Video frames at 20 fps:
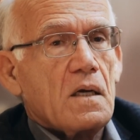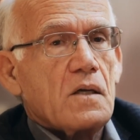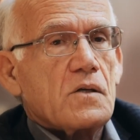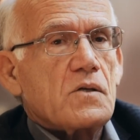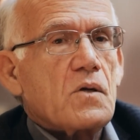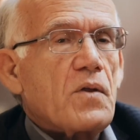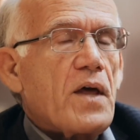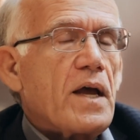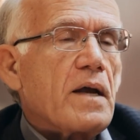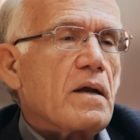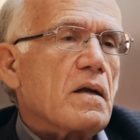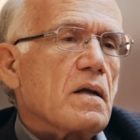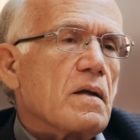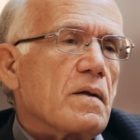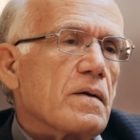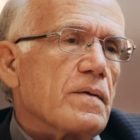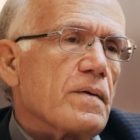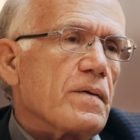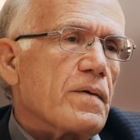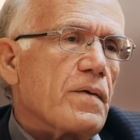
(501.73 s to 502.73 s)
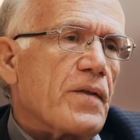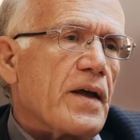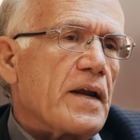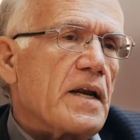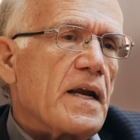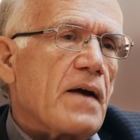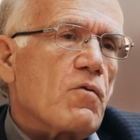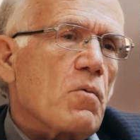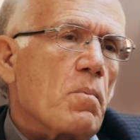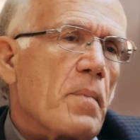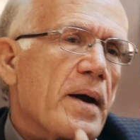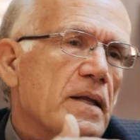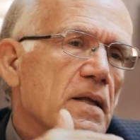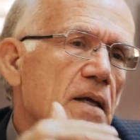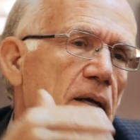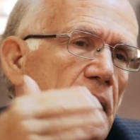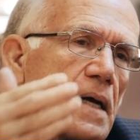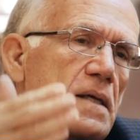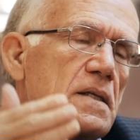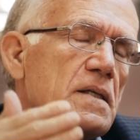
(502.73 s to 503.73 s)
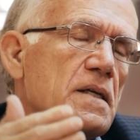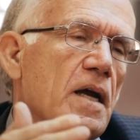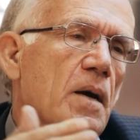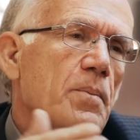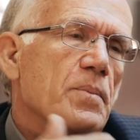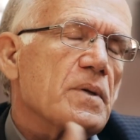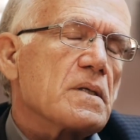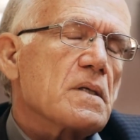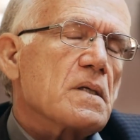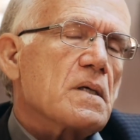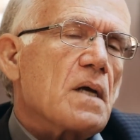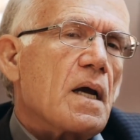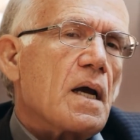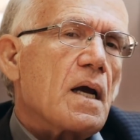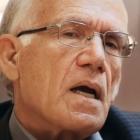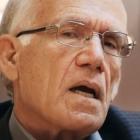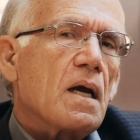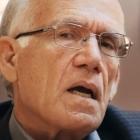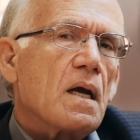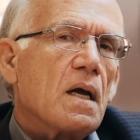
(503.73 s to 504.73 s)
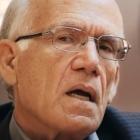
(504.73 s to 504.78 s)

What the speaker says: So they never make the next step and say,